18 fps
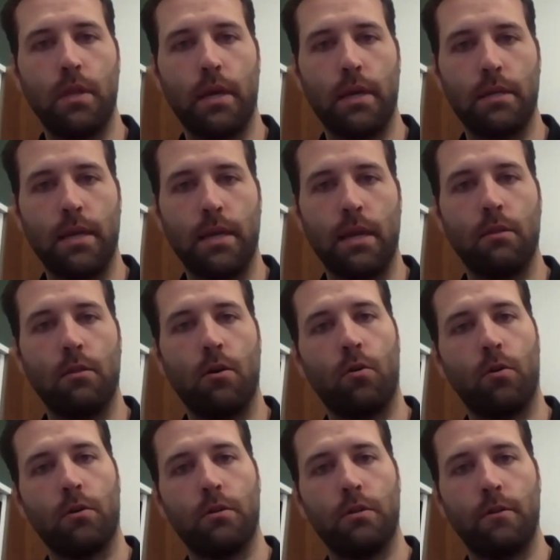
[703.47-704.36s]
that take
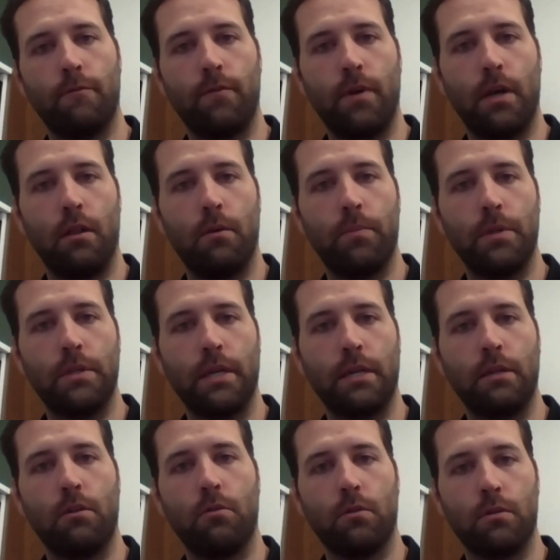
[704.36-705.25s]
longer to develop and
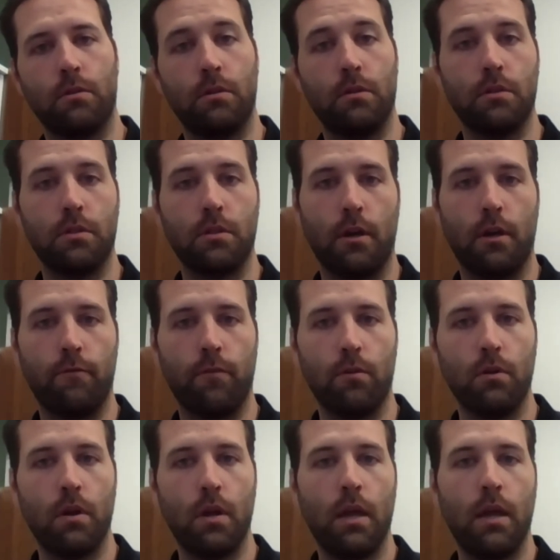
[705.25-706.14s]
take longer to
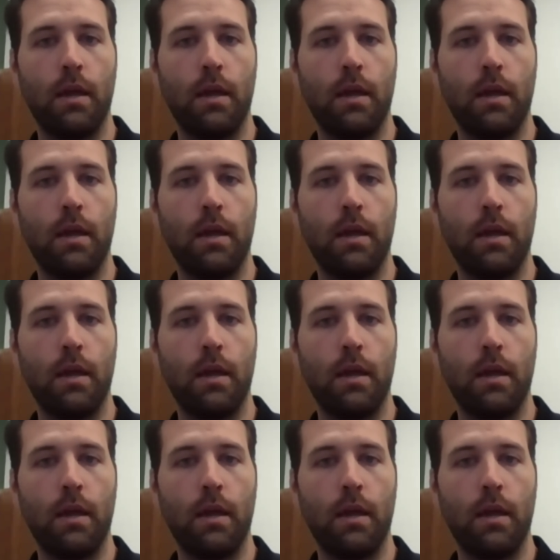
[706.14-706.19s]
discover,